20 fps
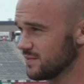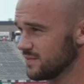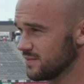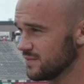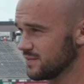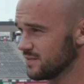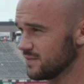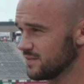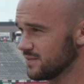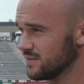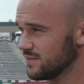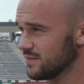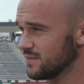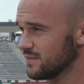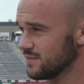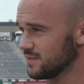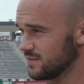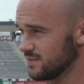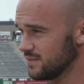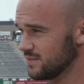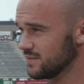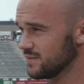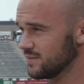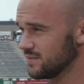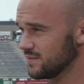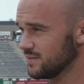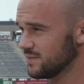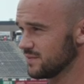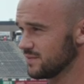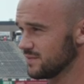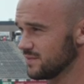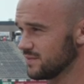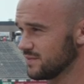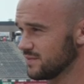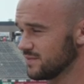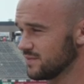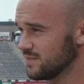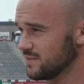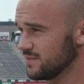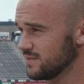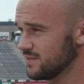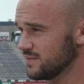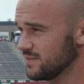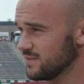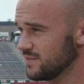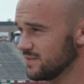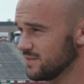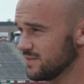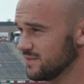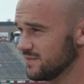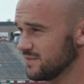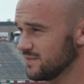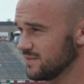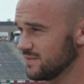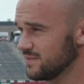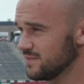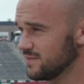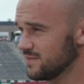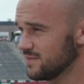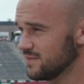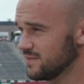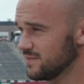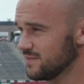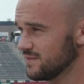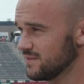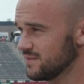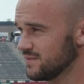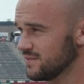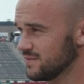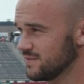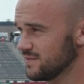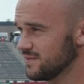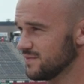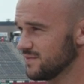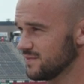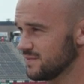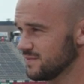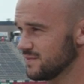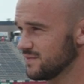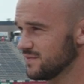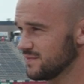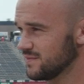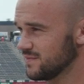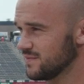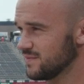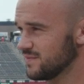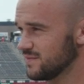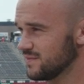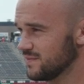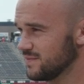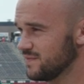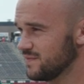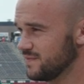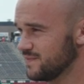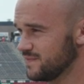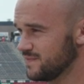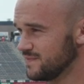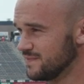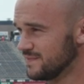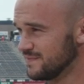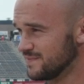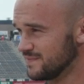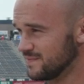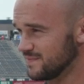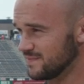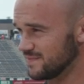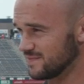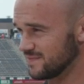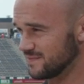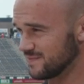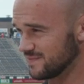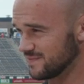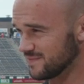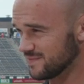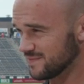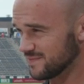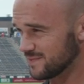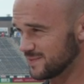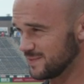[no speech]